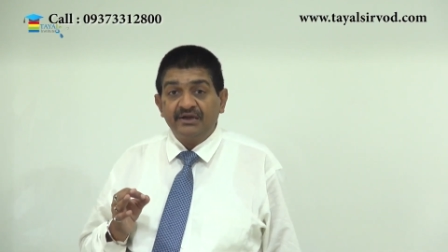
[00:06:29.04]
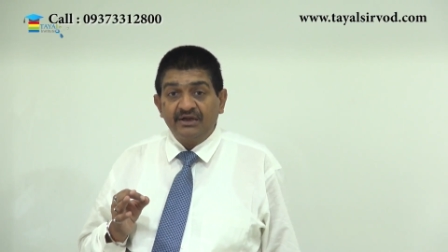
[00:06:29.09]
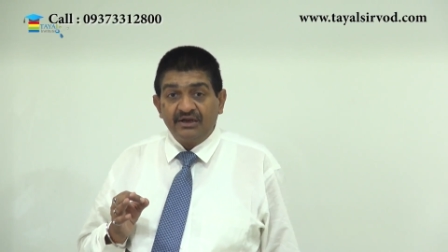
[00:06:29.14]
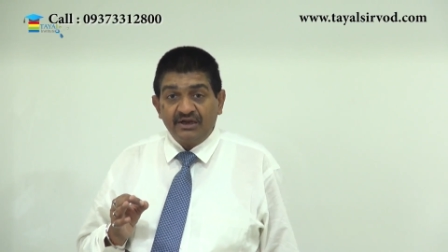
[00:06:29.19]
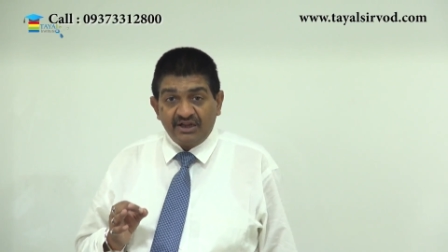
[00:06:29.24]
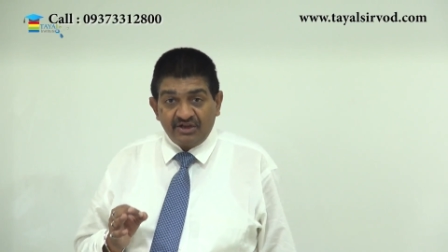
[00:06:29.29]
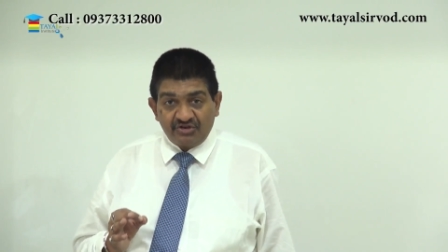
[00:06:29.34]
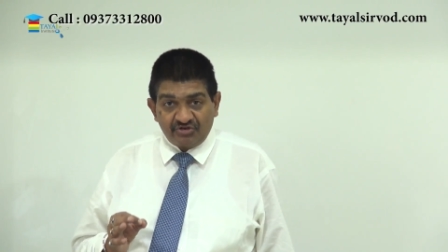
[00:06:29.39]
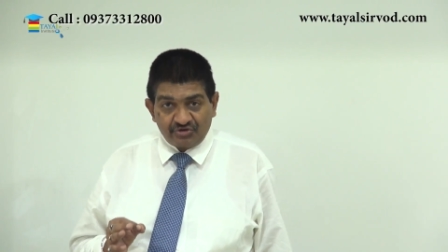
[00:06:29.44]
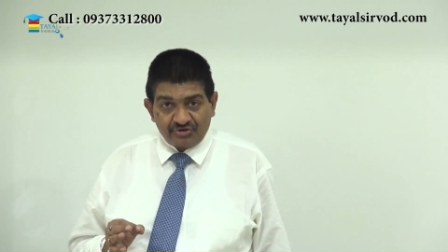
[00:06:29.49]

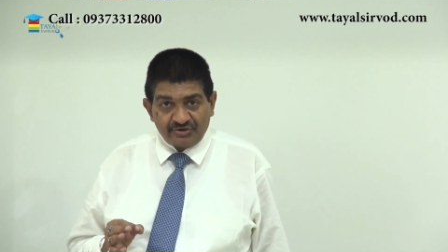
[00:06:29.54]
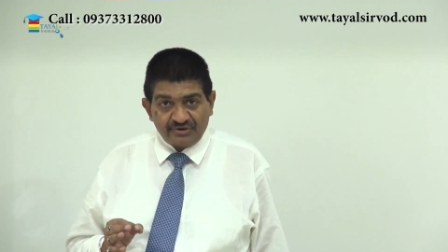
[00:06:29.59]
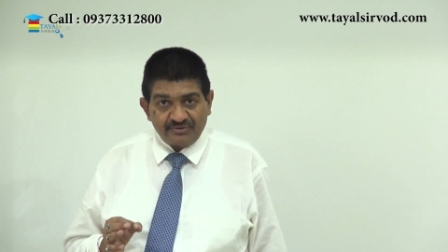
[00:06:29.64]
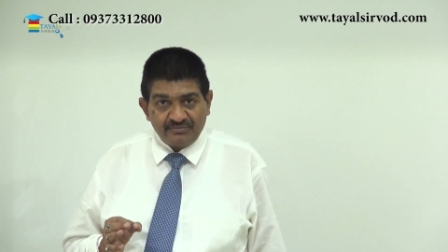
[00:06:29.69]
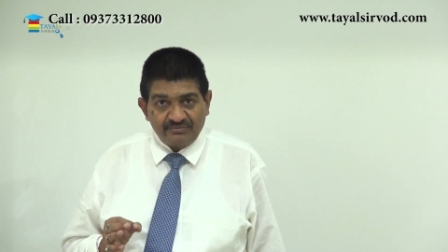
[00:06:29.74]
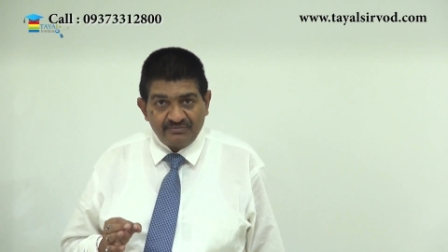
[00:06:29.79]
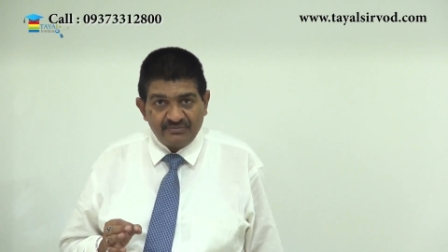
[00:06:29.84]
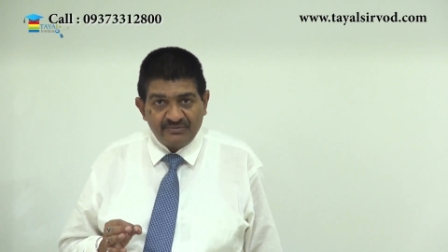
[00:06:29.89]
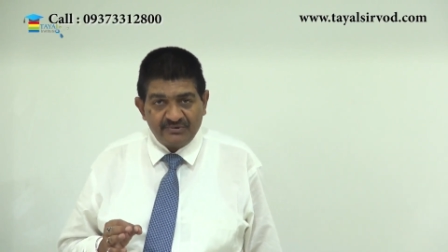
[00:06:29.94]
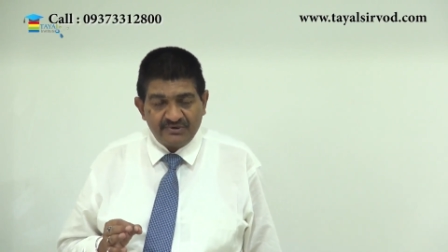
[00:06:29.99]
nature.
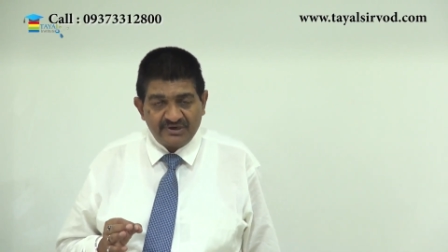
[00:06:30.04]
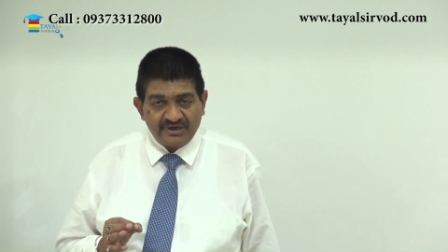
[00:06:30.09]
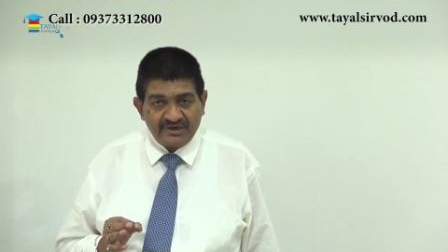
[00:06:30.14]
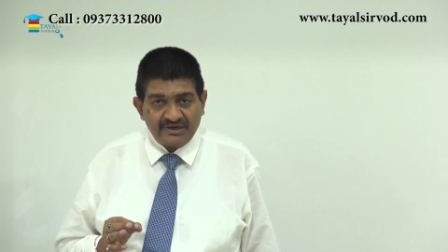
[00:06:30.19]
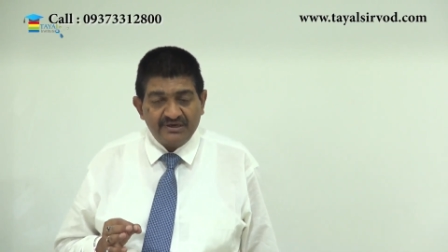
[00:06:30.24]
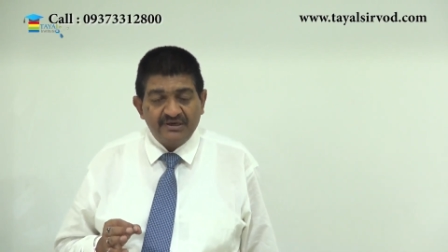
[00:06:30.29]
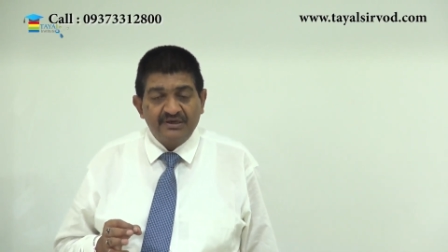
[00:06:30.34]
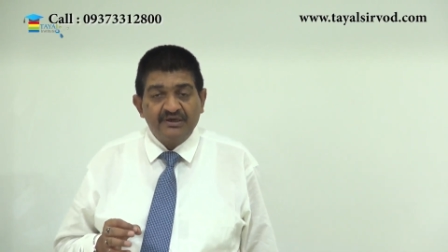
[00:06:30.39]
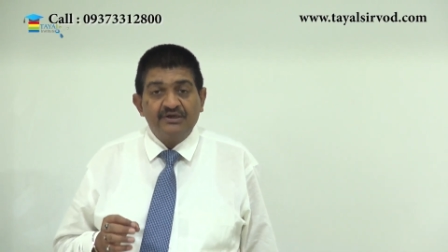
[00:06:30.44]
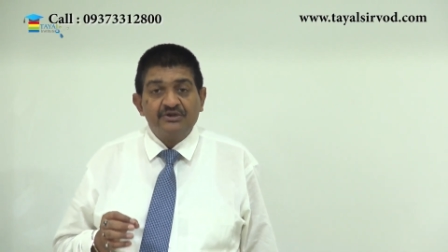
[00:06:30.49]

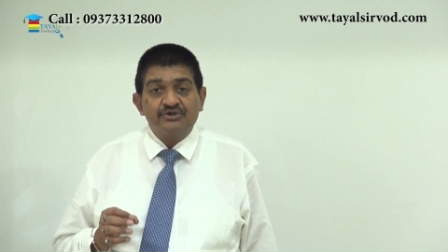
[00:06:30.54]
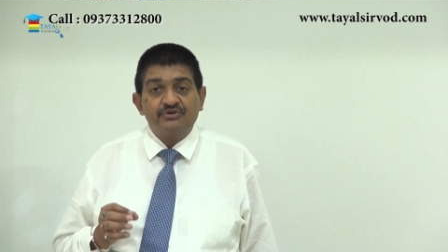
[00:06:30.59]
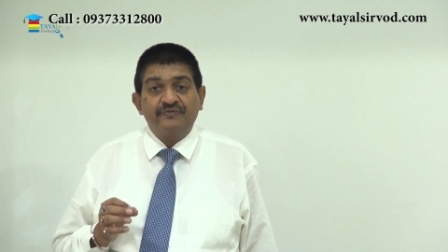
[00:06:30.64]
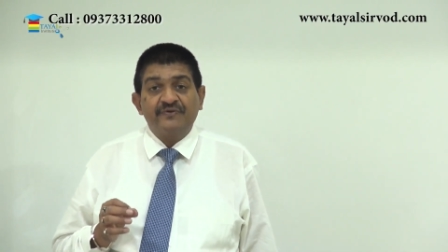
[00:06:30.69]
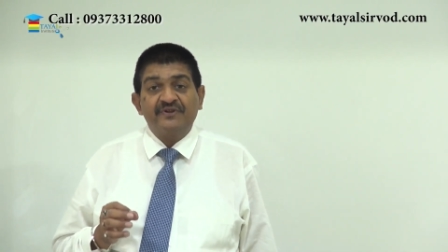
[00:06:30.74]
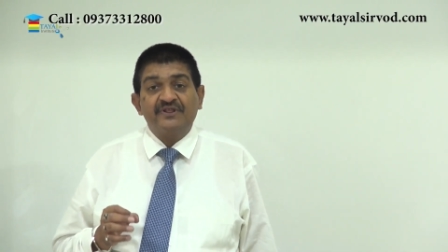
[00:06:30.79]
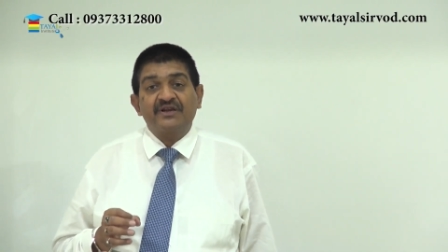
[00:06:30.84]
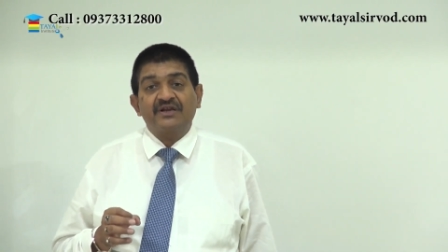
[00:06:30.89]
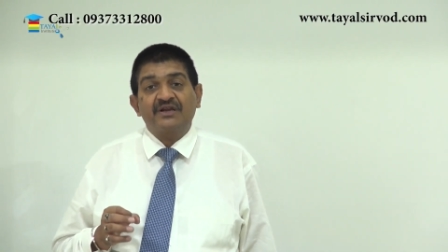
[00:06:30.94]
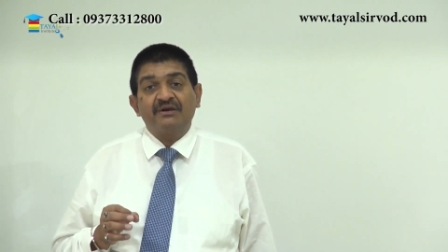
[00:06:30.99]
Right. So
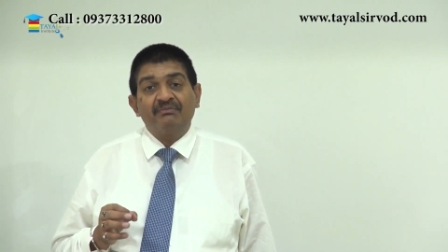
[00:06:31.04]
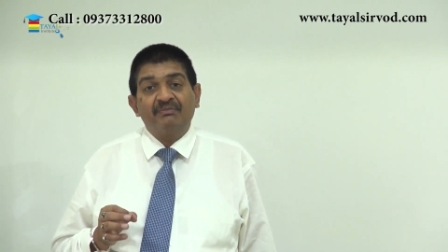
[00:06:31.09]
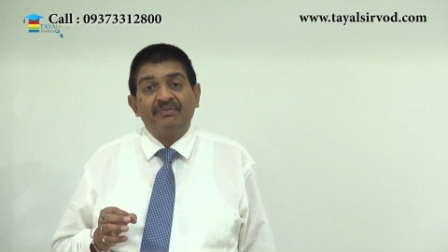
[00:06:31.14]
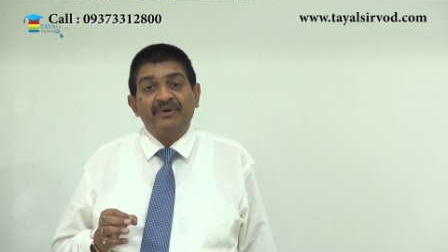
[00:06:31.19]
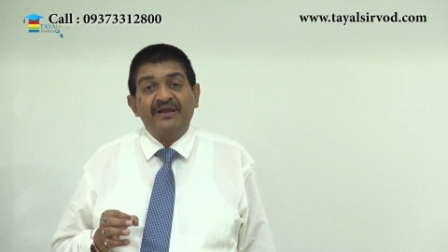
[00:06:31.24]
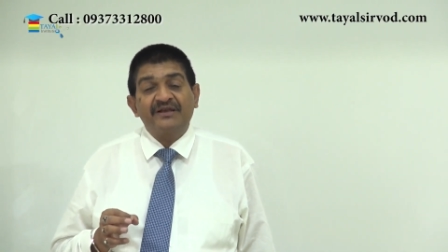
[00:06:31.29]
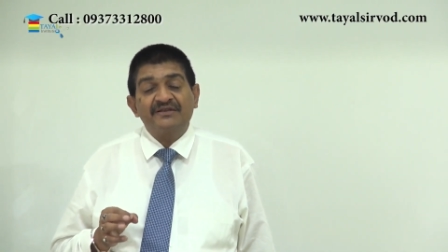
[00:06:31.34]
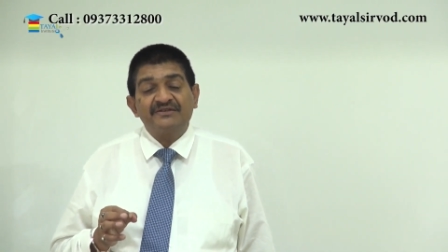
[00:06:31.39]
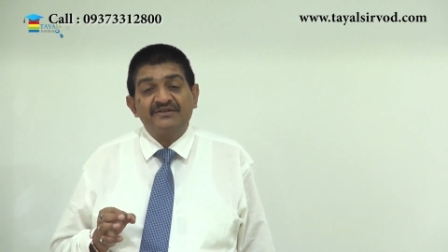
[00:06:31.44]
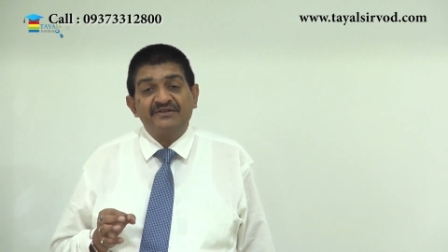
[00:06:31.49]
whether
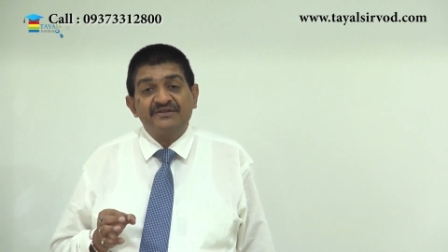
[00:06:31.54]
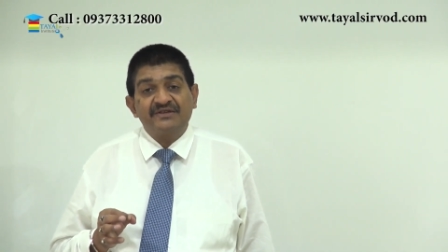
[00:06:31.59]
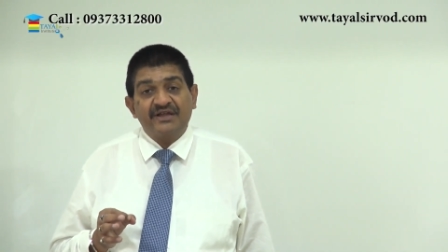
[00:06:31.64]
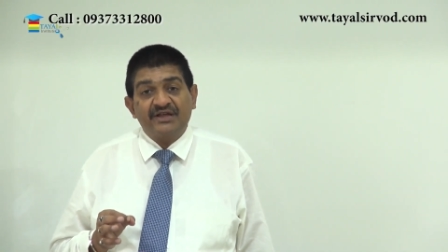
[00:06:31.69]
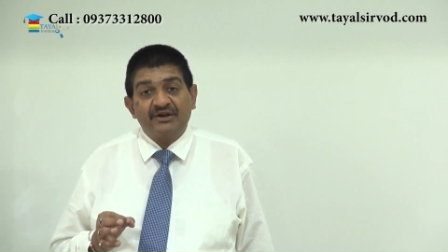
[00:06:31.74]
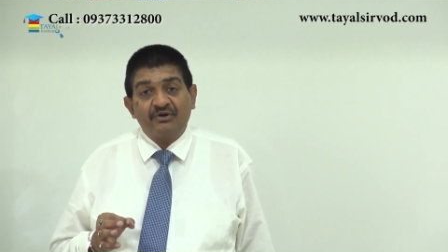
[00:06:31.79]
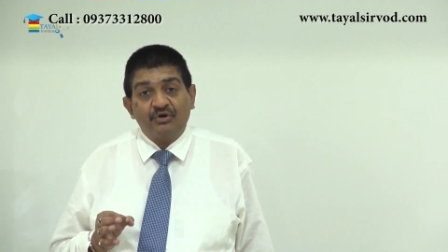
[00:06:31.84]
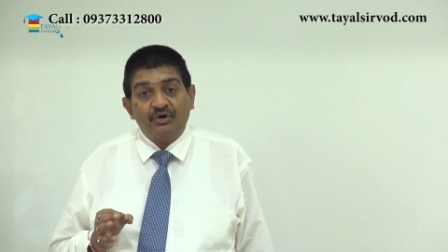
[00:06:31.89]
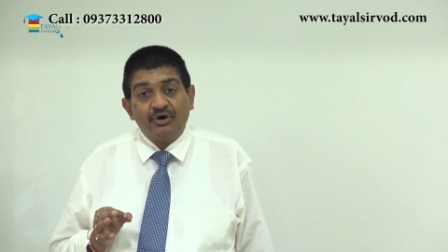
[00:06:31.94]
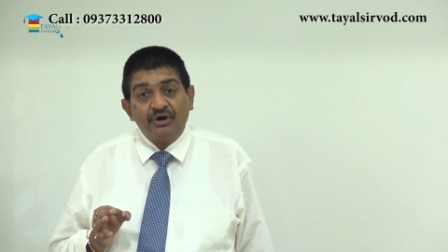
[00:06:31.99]
compliance is
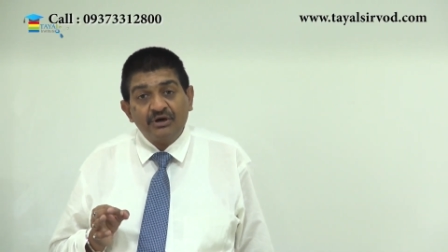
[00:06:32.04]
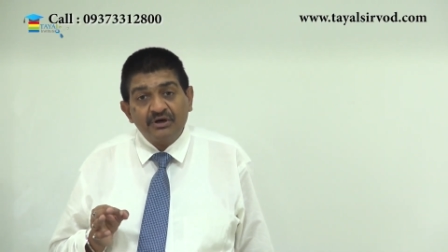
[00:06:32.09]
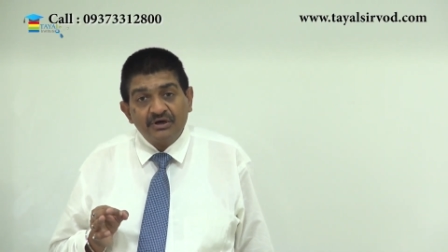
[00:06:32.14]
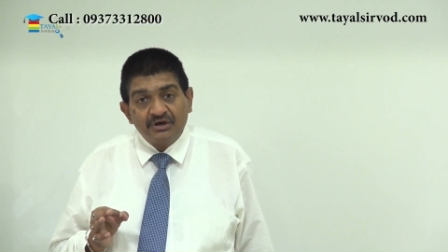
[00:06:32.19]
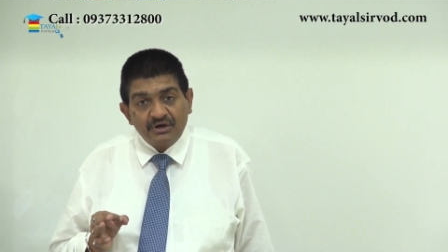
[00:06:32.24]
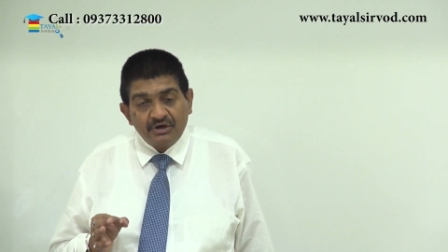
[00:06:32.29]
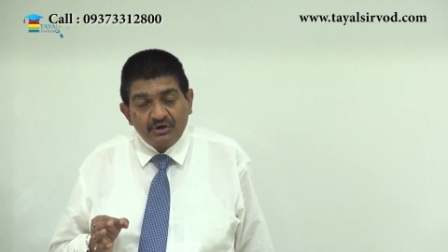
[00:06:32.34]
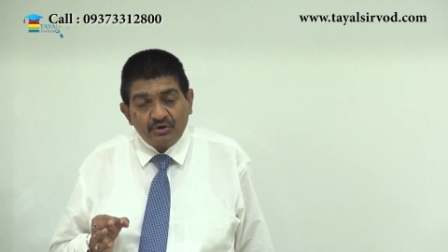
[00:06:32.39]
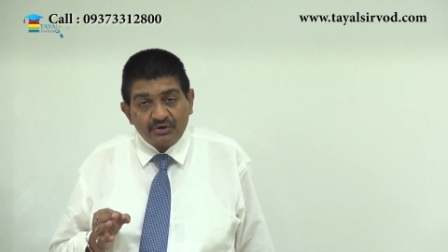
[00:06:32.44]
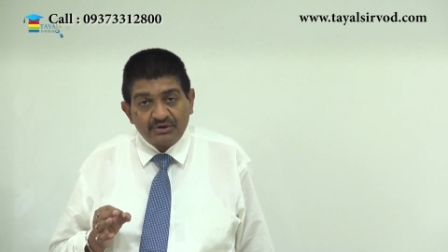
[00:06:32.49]
there or
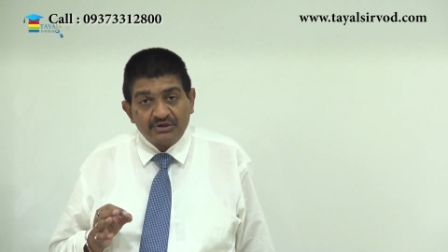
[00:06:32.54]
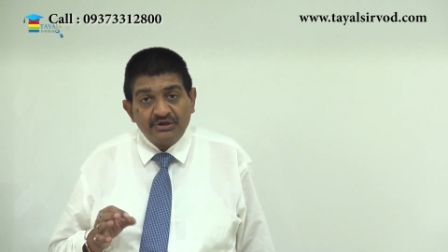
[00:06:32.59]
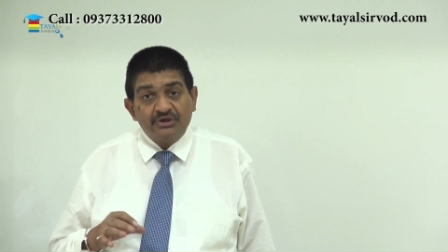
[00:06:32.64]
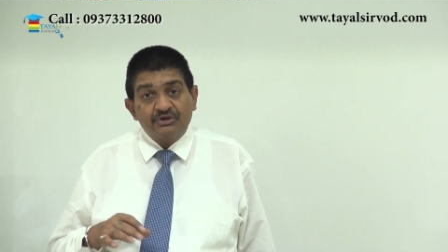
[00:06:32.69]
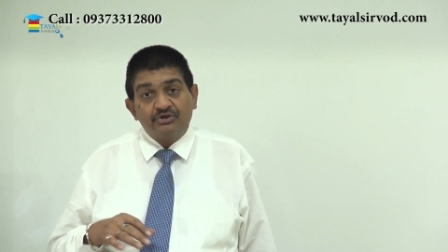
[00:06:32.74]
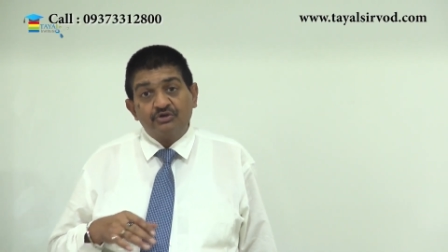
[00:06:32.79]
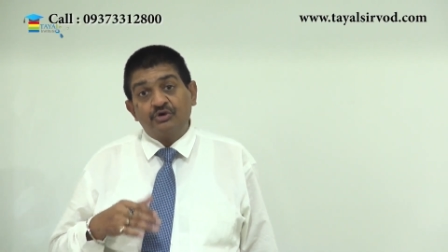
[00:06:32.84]
not.